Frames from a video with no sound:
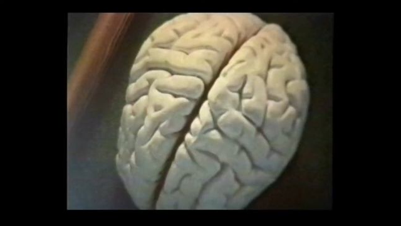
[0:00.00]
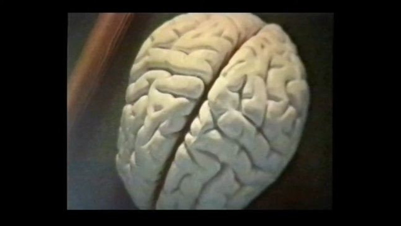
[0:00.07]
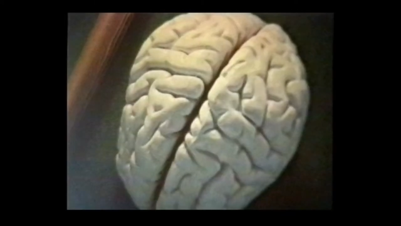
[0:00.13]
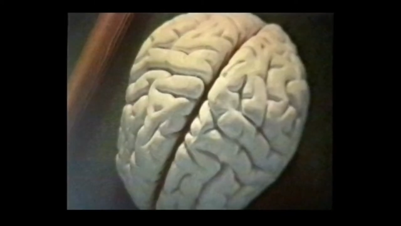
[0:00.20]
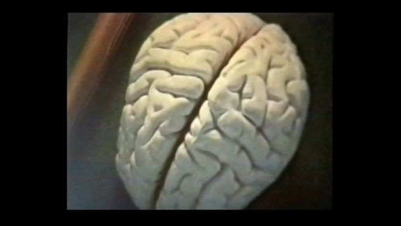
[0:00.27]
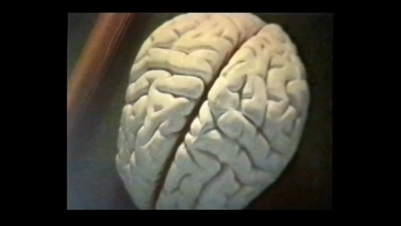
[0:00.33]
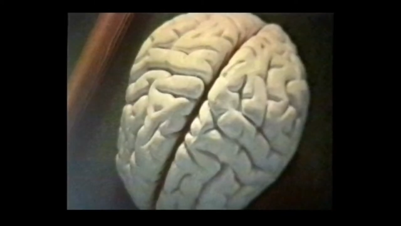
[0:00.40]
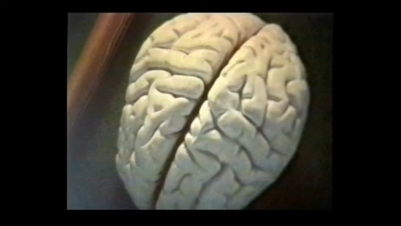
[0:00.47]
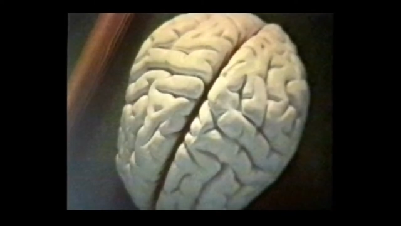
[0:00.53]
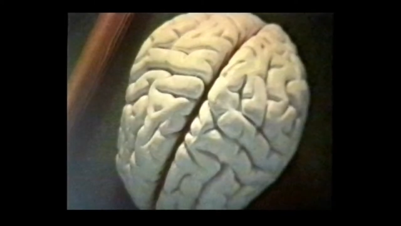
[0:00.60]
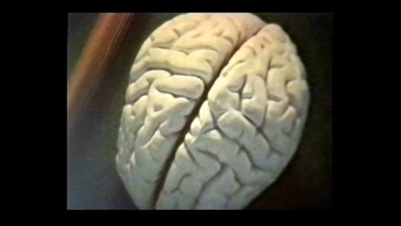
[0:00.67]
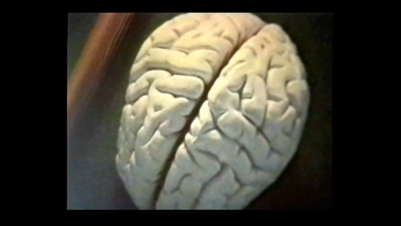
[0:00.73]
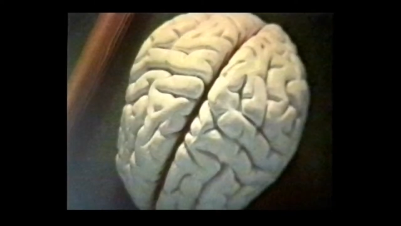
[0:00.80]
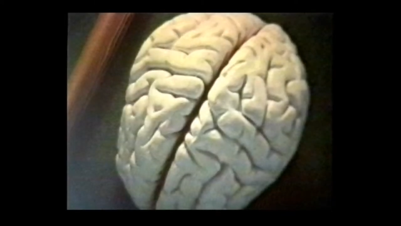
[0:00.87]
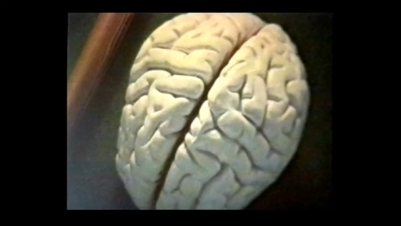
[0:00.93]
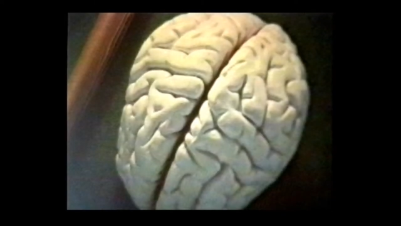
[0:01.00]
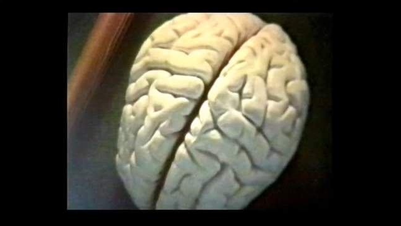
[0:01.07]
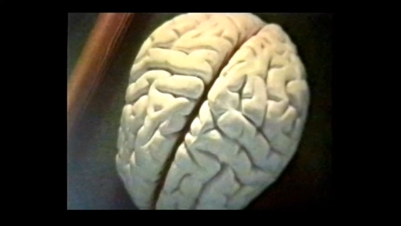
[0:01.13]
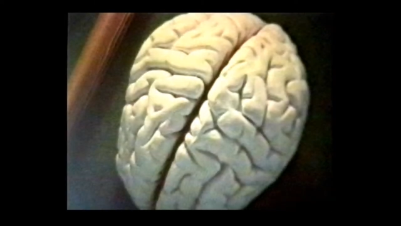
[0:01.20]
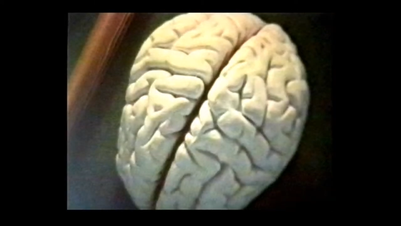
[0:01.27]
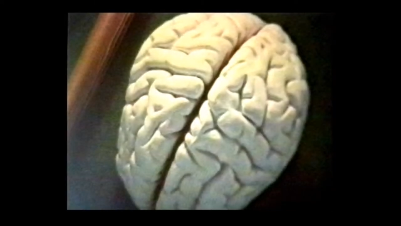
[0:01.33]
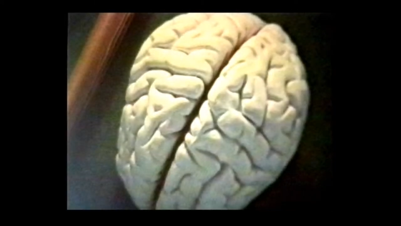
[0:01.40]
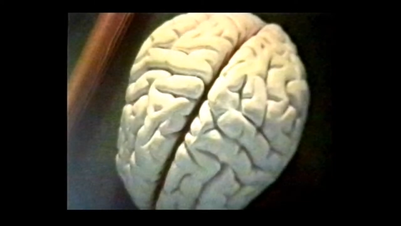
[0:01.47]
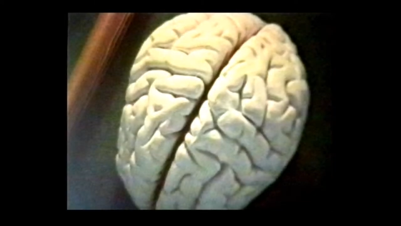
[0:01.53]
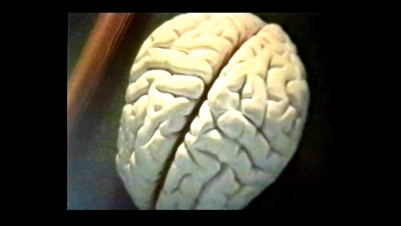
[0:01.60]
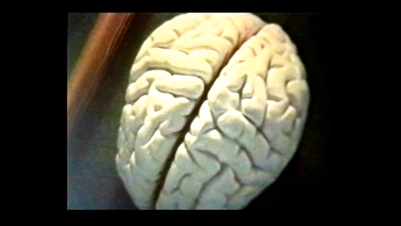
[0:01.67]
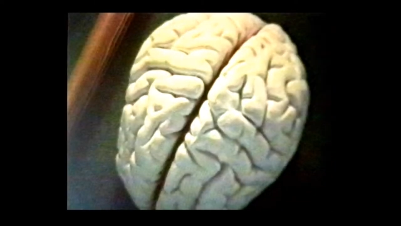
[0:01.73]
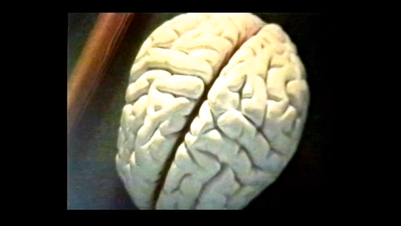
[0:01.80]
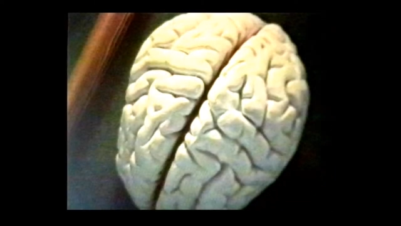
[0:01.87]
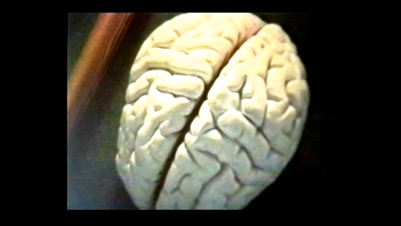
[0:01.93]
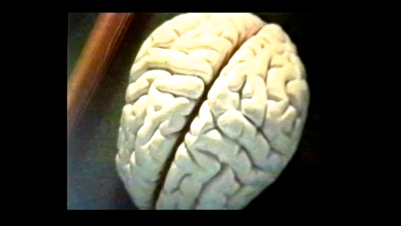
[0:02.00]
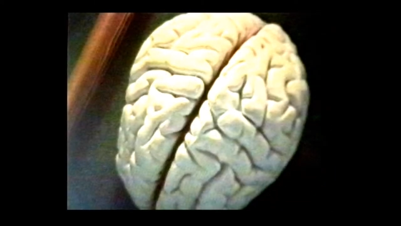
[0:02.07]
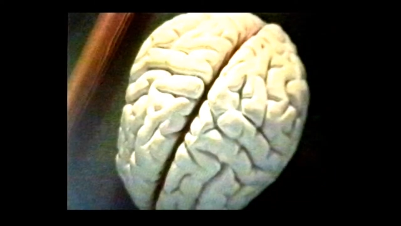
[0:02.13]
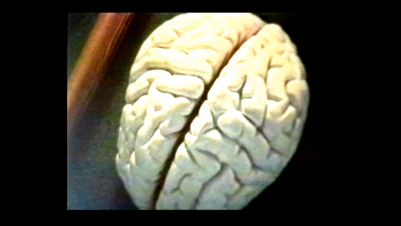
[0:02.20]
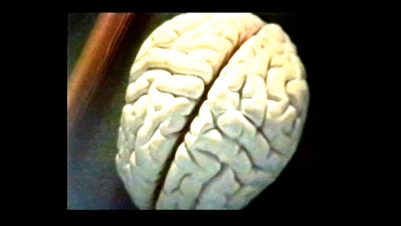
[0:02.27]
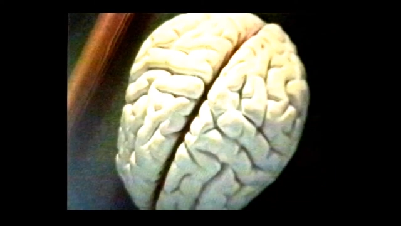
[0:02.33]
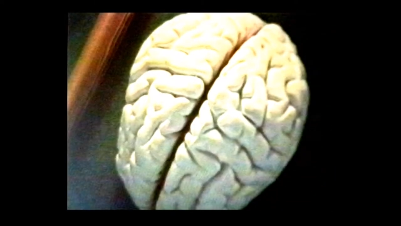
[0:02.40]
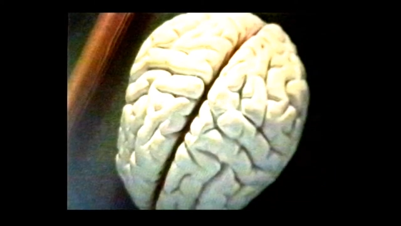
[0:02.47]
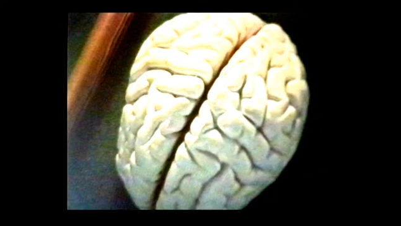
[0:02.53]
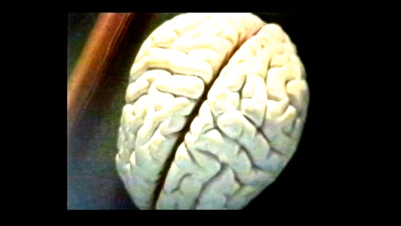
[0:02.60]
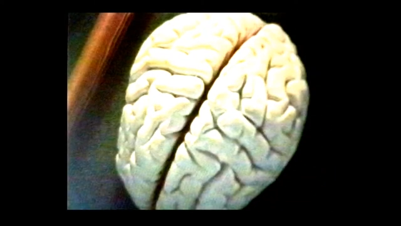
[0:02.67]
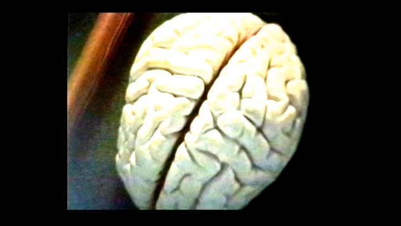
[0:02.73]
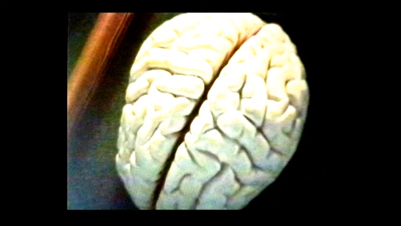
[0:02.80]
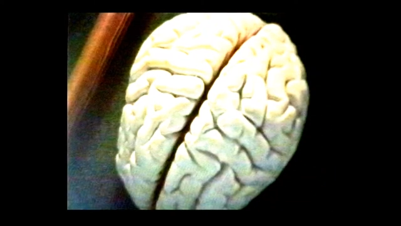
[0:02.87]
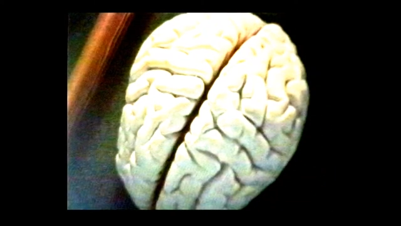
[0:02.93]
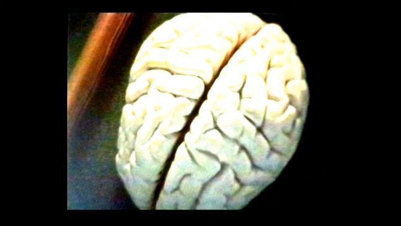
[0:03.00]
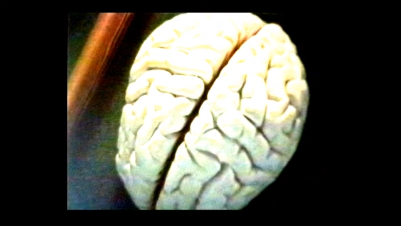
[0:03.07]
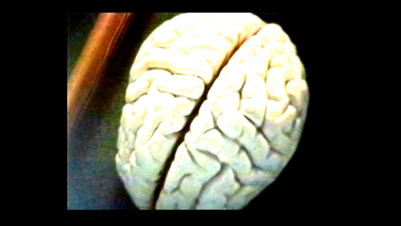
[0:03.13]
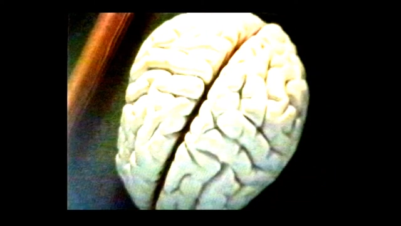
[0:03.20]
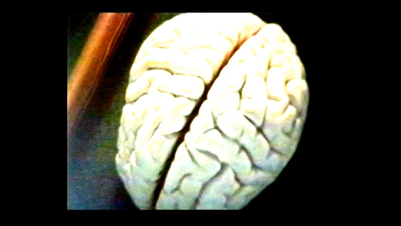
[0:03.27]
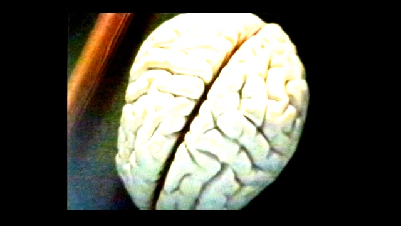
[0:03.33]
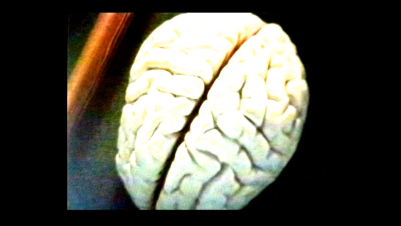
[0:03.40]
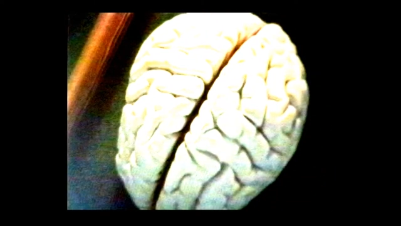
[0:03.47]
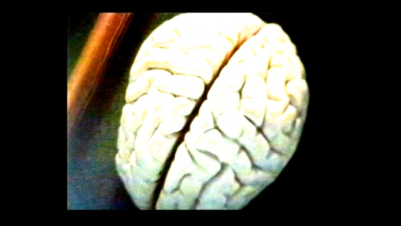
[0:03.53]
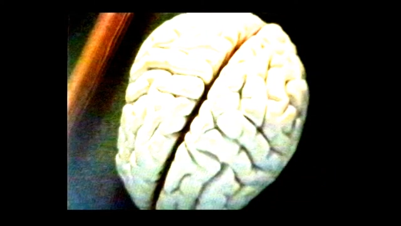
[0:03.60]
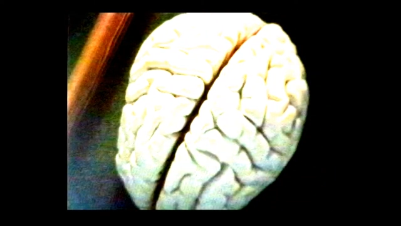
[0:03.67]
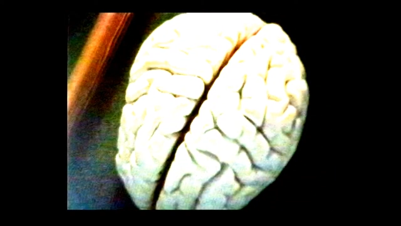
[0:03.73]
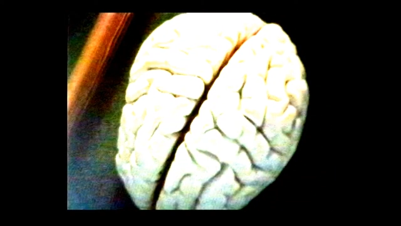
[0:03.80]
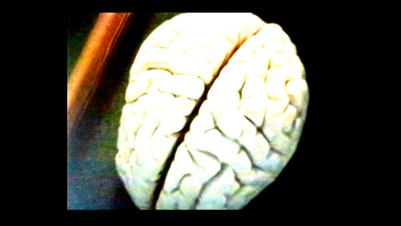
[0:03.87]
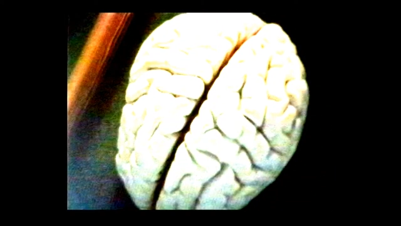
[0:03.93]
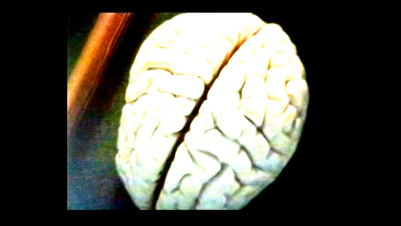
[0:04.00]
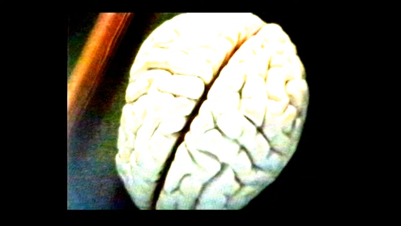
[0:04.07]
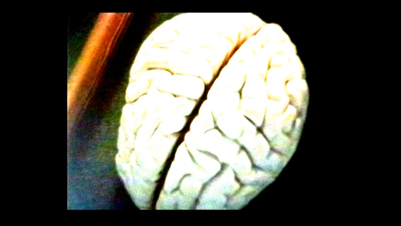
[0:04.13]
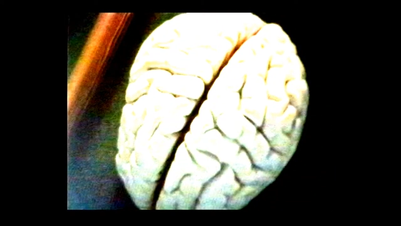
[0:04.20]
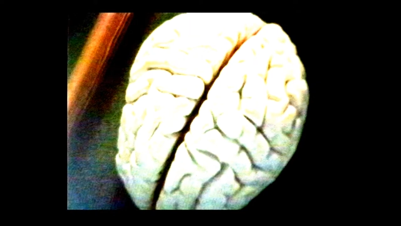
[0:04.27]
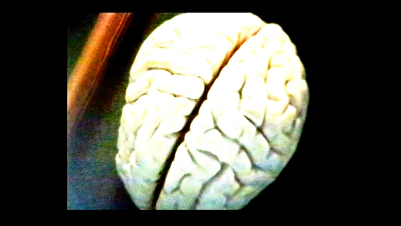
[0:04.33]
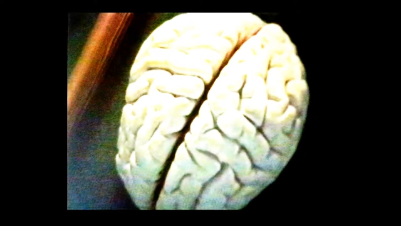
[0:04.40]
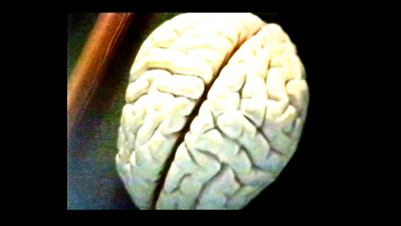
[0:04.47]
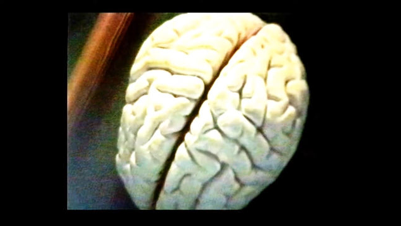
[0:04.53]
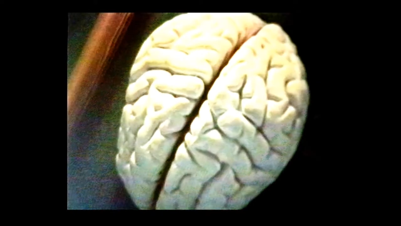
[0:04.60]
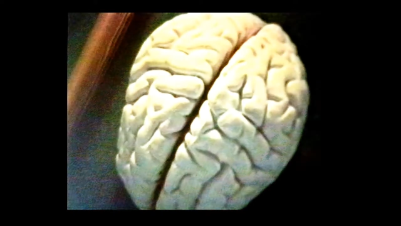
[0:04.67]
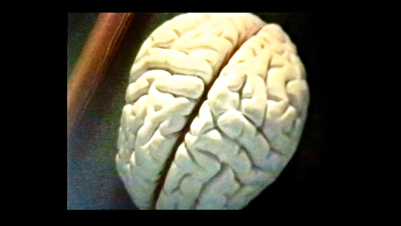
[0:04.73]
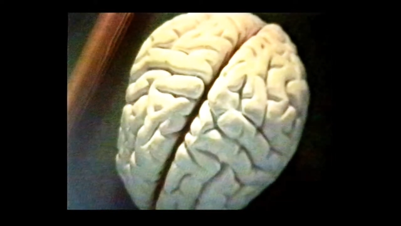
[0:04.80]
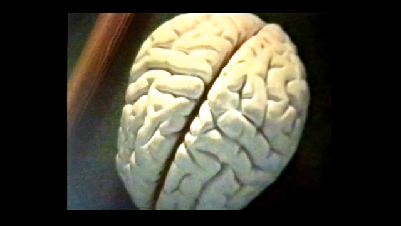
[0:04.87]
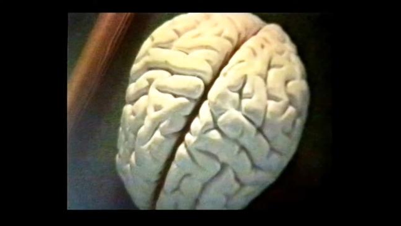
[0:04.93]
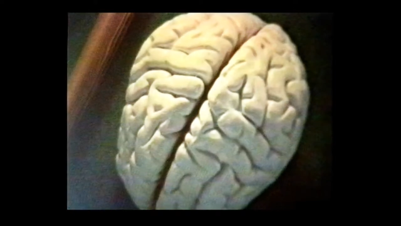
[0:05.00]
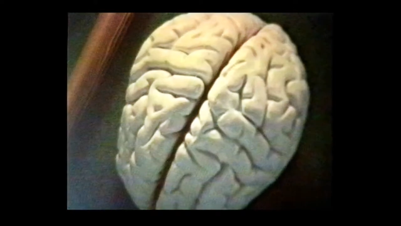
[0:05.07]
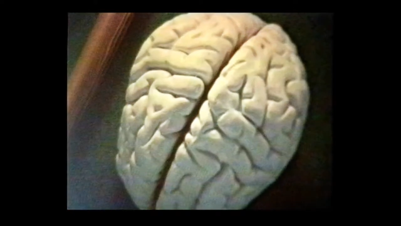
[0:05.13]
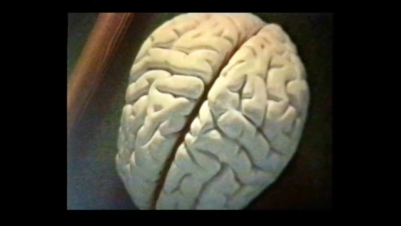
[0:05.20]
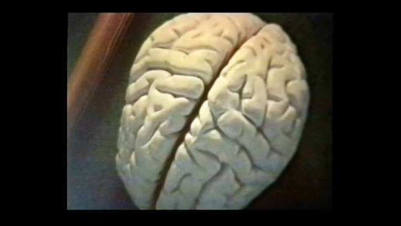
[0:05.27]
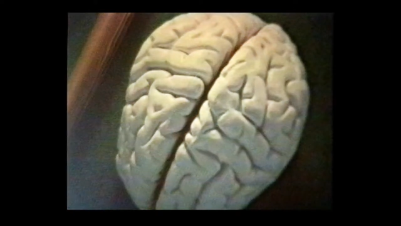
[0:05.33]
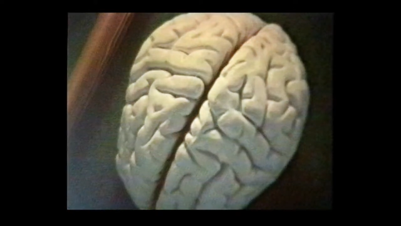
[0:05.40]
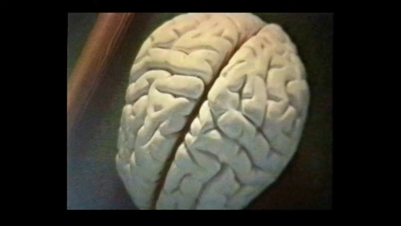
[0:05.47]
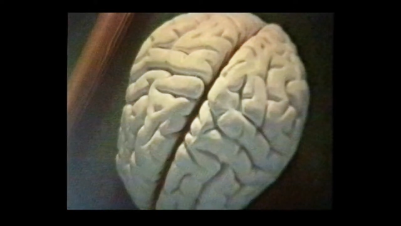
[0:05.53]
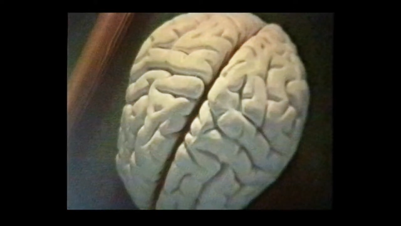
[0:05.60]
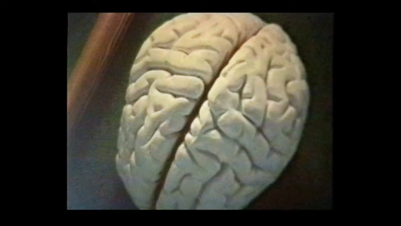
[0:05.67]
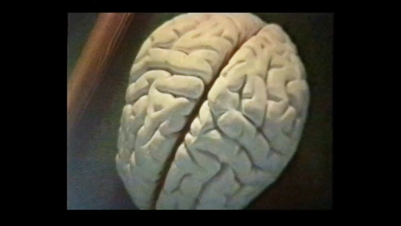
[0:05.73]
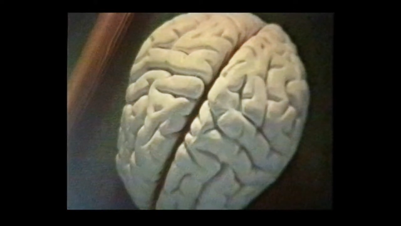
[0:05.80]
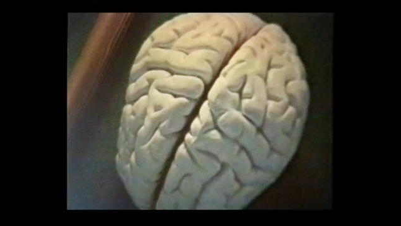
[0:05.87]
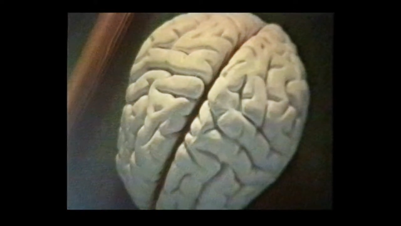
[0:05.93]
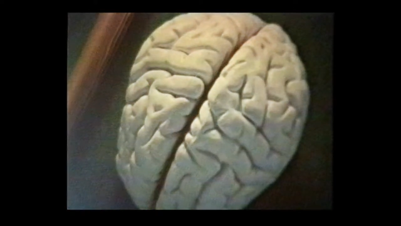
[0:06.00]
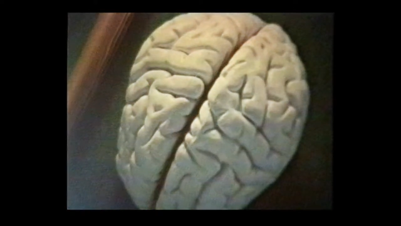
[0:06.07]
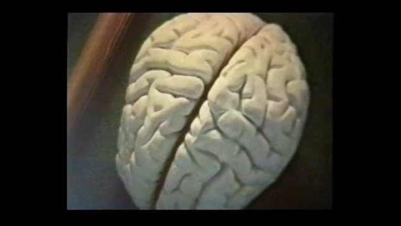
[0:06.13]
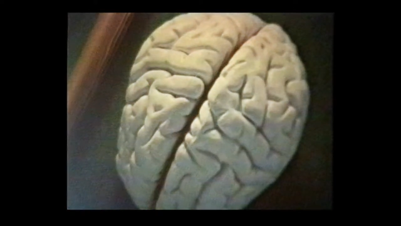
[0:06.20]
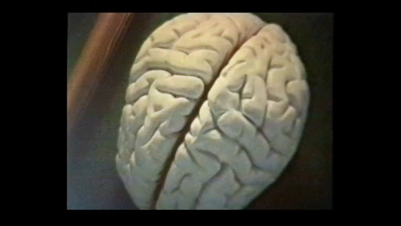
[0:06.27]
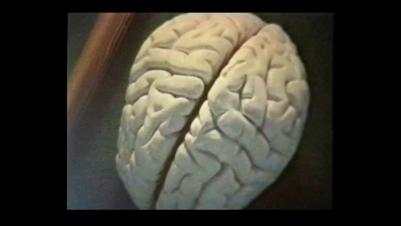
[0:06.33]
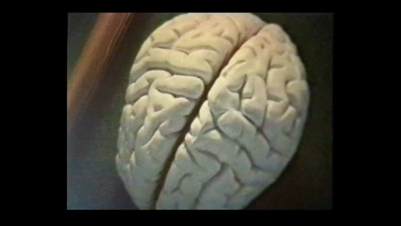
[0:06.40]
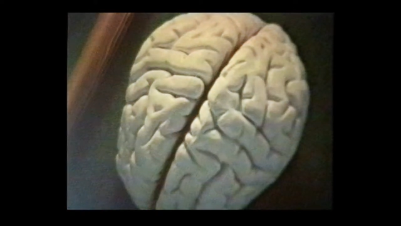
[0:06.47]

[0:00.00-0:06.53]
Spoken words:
No face is visible, so there are no lips to read.